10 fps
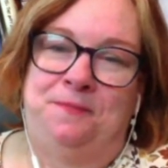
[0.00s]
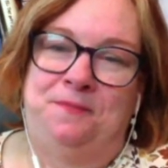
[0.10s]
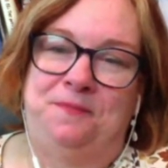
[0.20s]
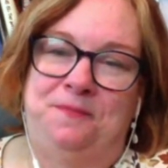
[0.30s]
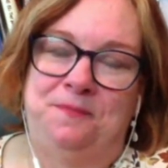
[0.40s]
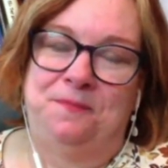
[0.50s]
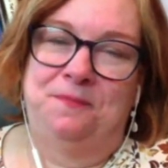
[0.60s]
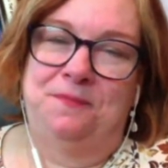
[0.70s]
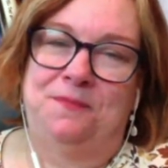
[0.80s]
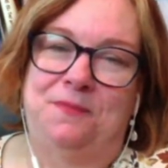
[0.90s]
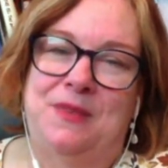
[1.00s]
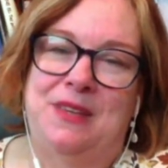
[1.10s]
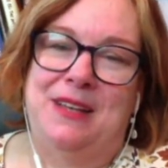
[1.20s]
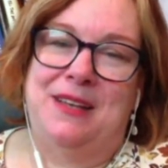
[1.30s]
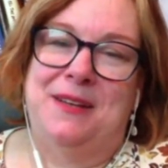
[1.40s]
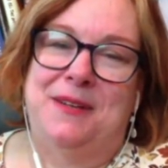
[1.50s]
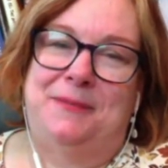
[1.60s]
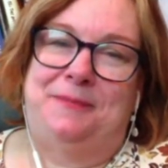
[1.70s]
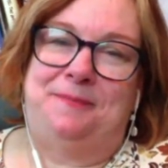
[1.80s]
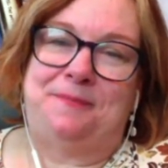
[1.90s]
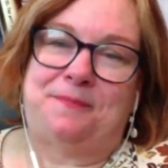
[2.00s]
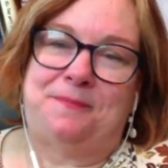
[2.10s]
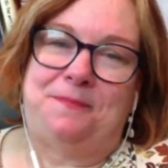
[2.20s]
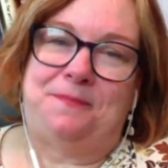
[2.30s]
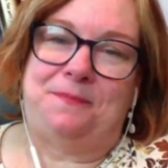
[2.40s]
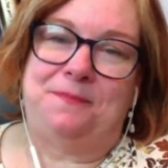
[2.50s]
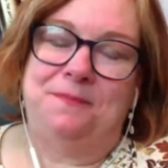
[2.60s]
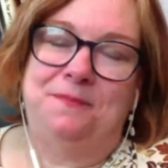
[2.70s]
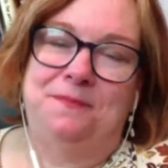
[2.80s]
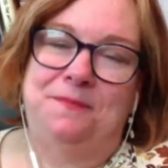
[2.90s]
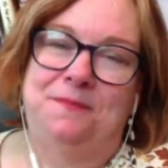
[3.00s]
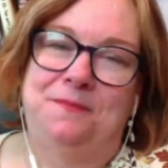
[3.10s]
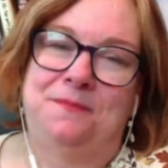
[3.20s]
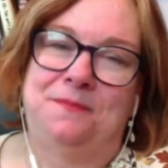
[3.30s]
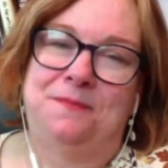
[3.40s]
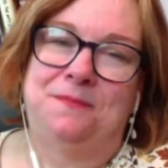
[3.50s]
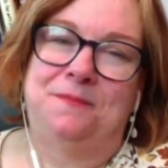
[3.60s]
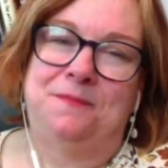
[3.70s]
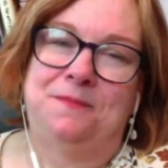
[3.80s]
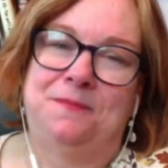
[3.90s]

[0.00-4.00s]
(silent)